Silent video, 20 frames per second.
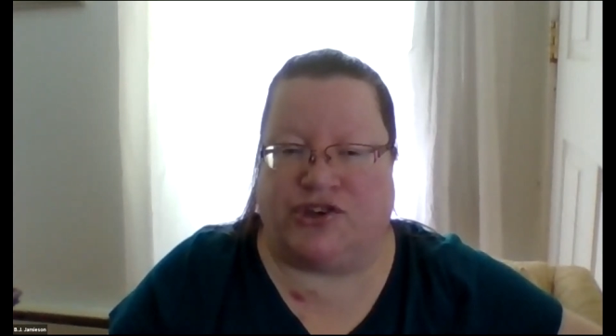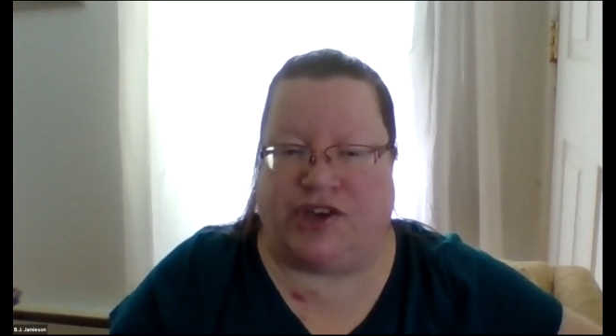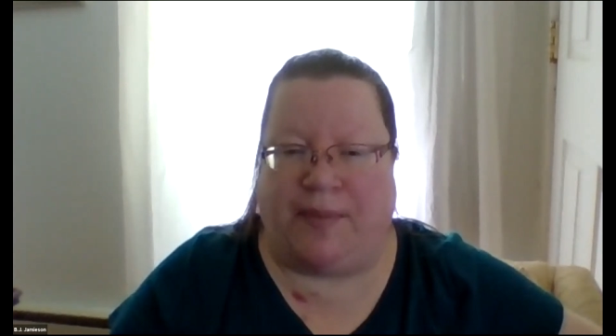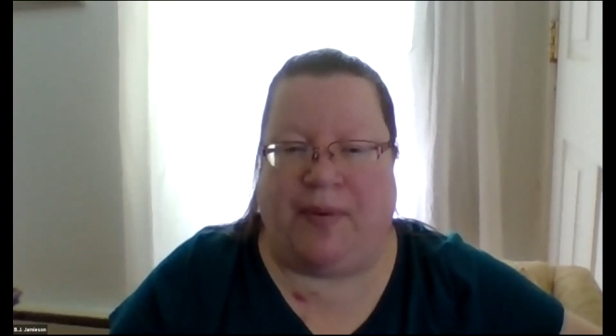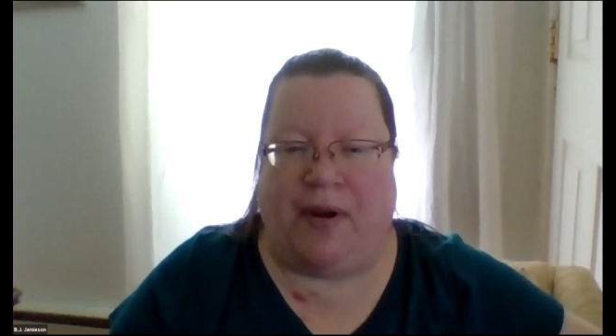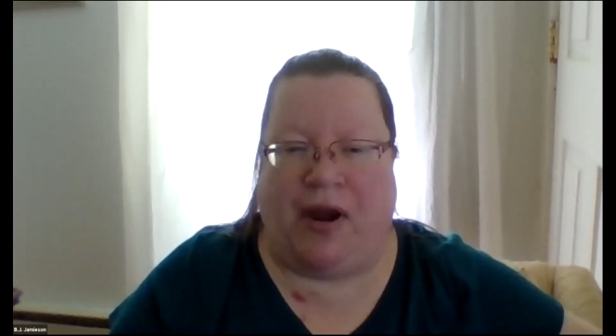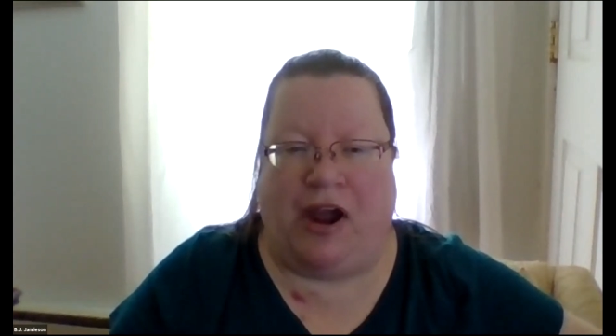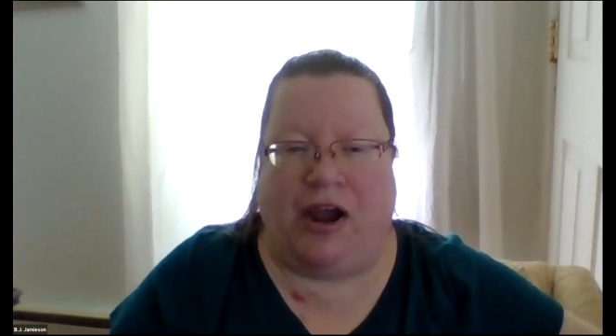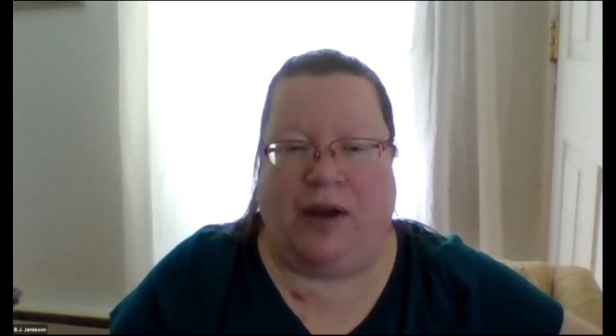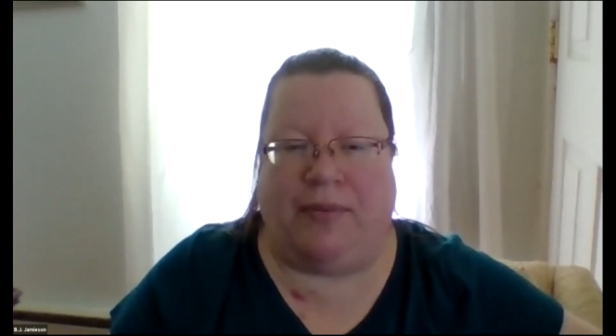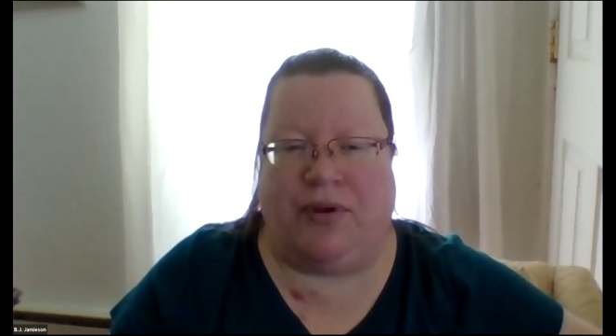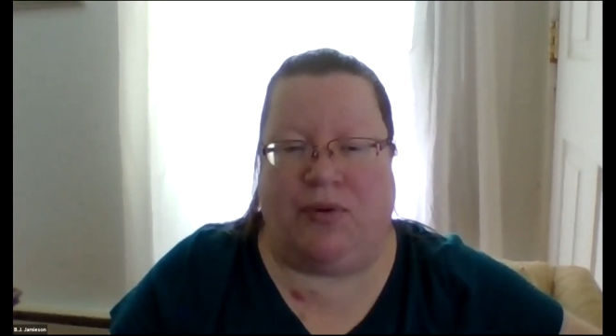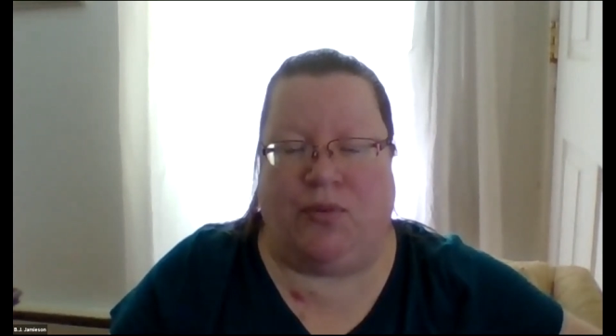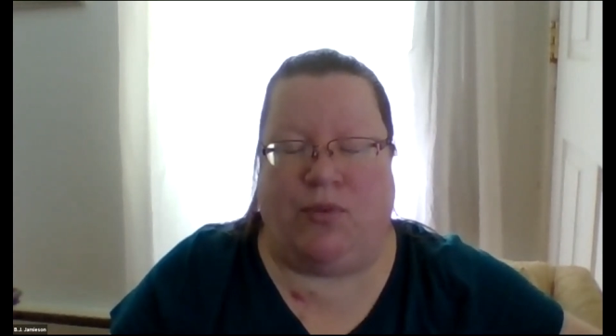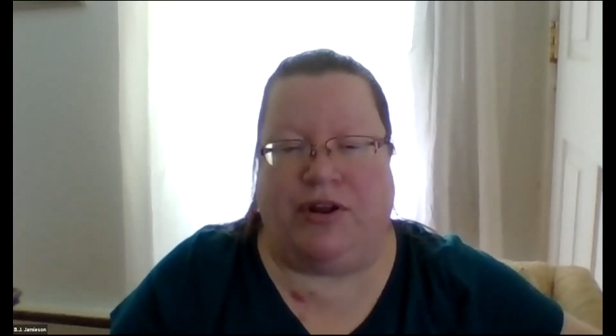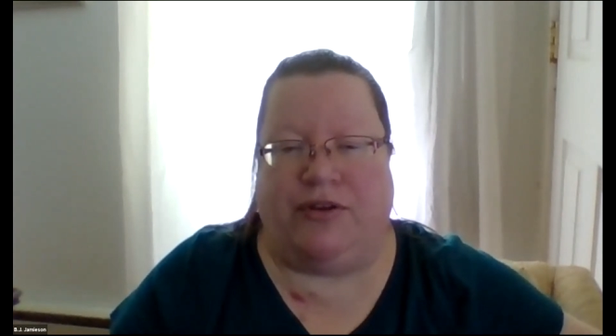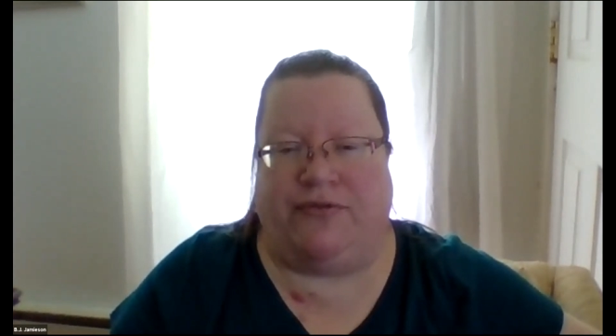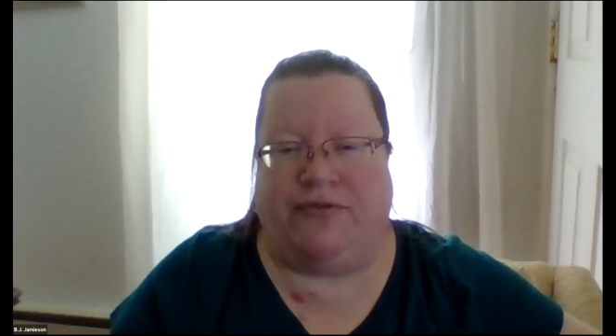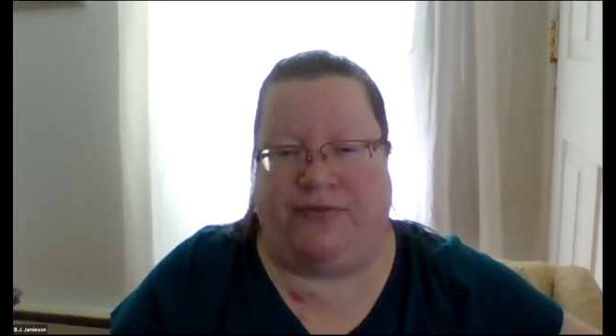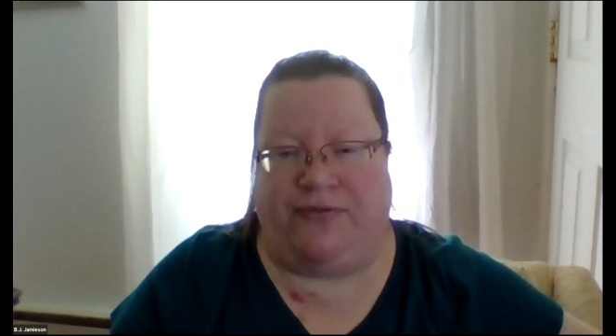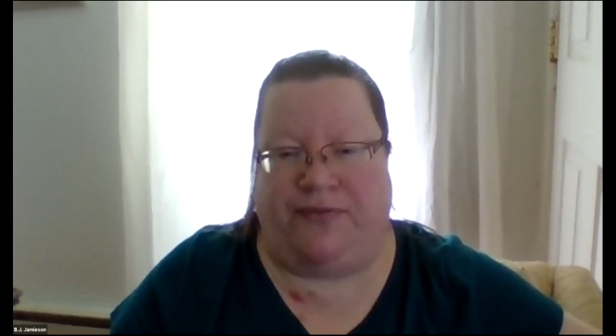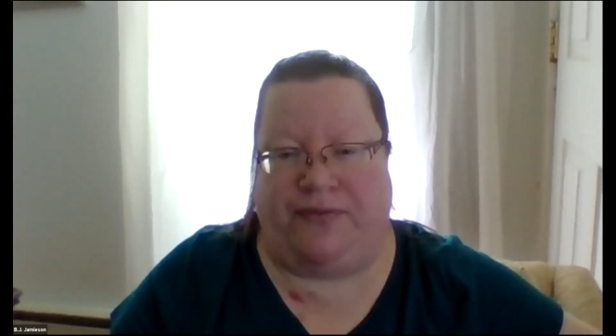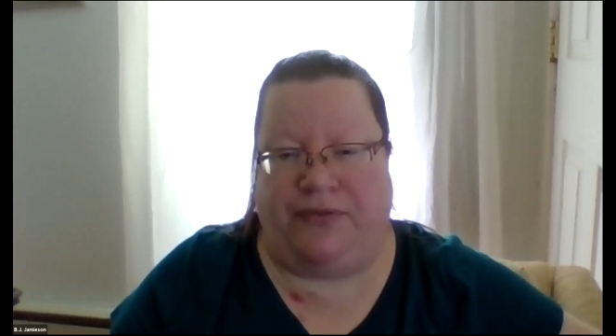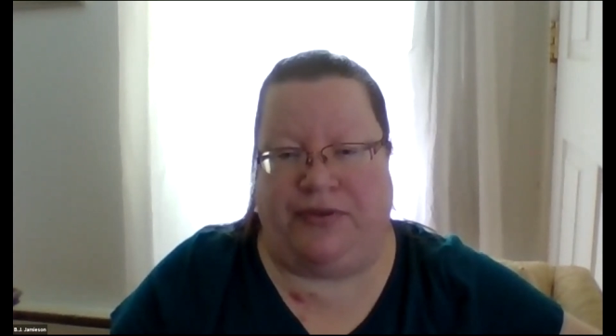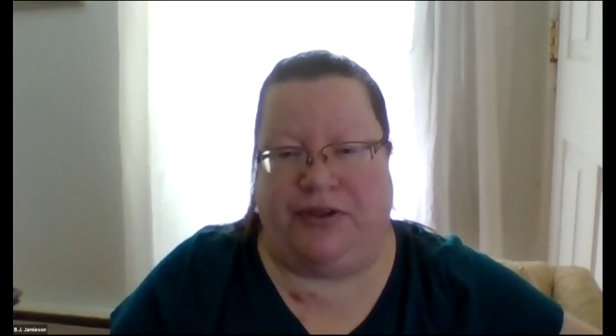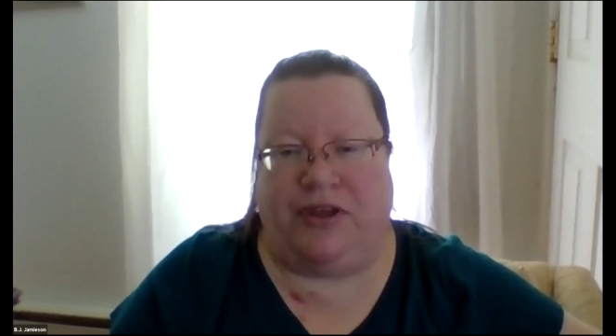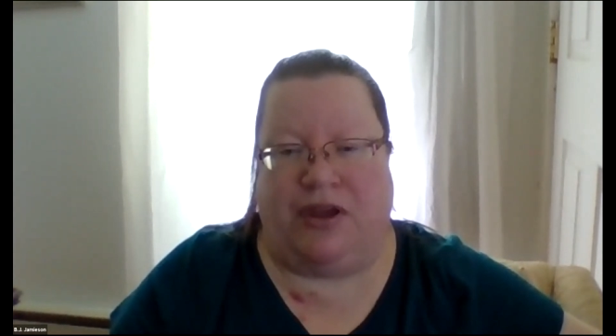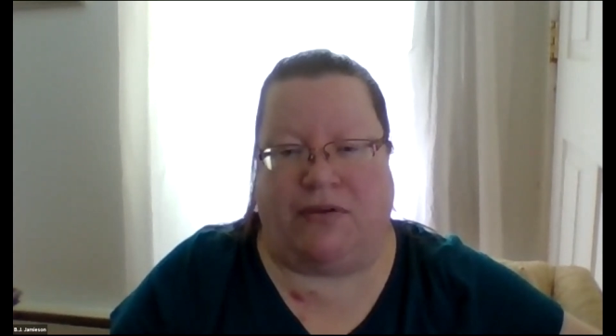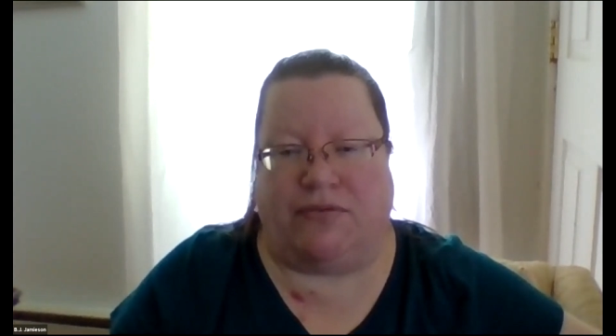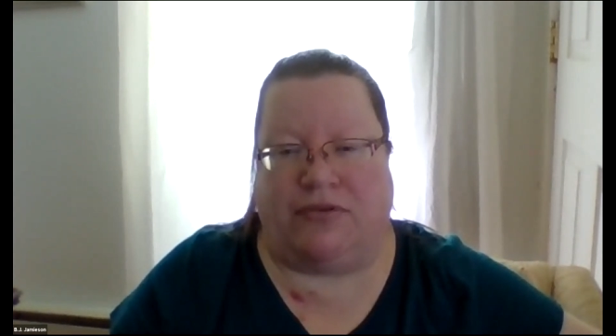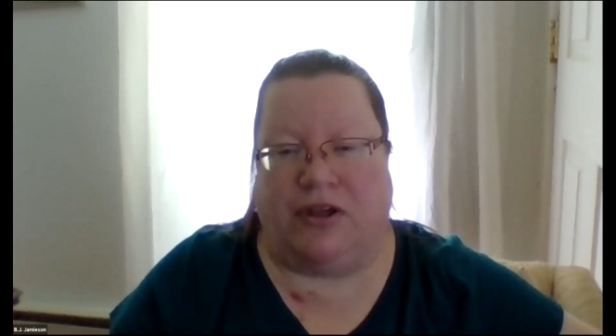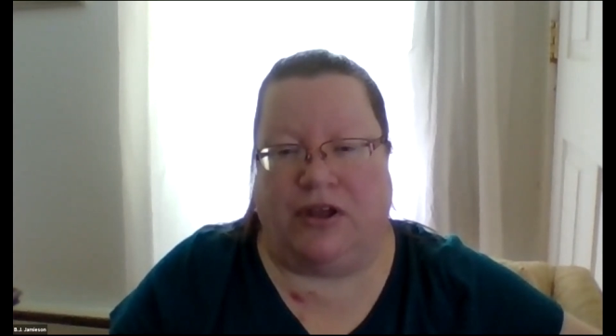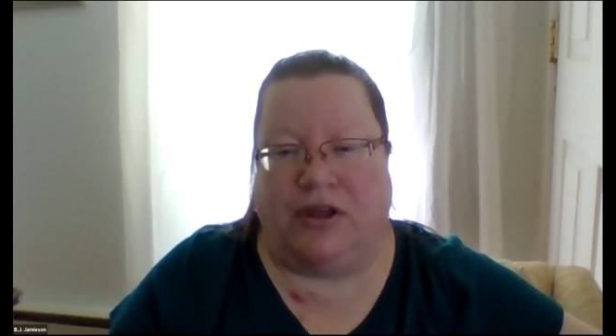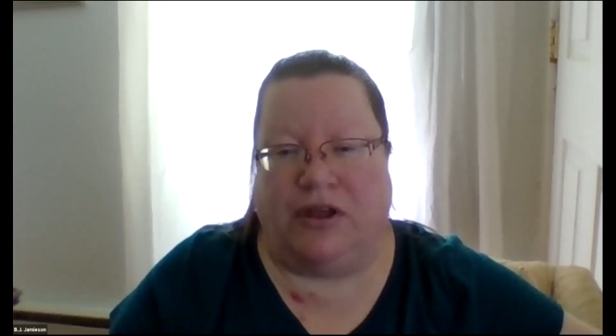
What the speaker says: I probably would have, you know,